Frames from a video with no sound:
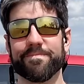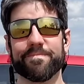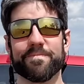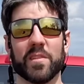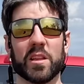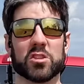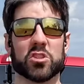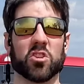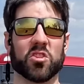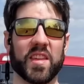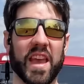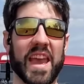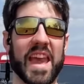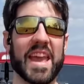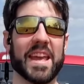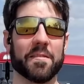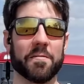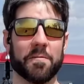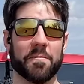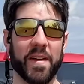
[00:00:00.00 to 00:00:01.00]
Let's just say
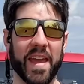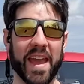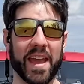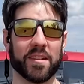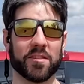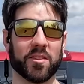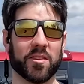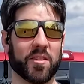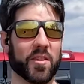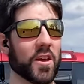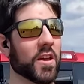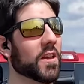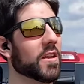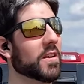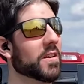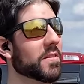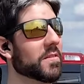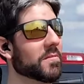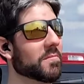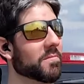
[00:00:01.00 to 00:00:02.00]
advanced
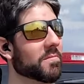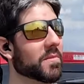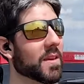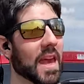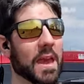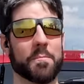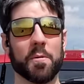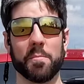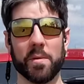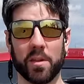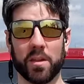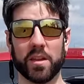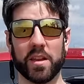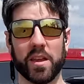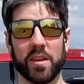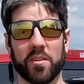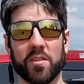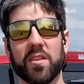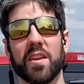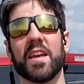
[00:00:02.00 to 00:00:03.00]

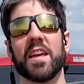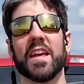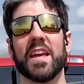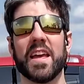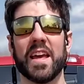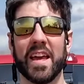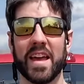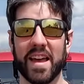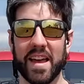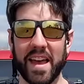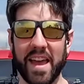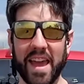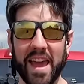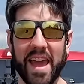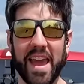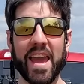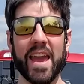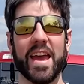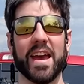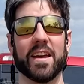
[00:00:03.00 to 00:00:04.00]
capabilities
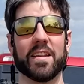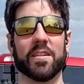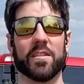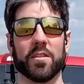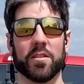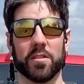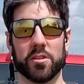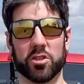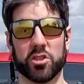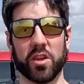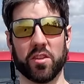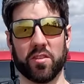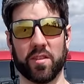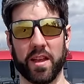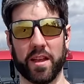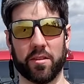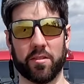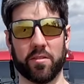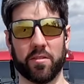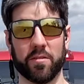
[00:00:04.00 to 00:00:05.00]
and
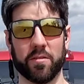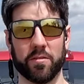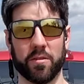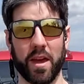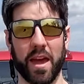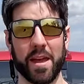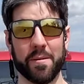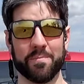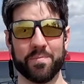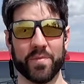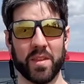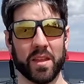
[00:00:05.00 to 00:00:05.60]
logistics, okay?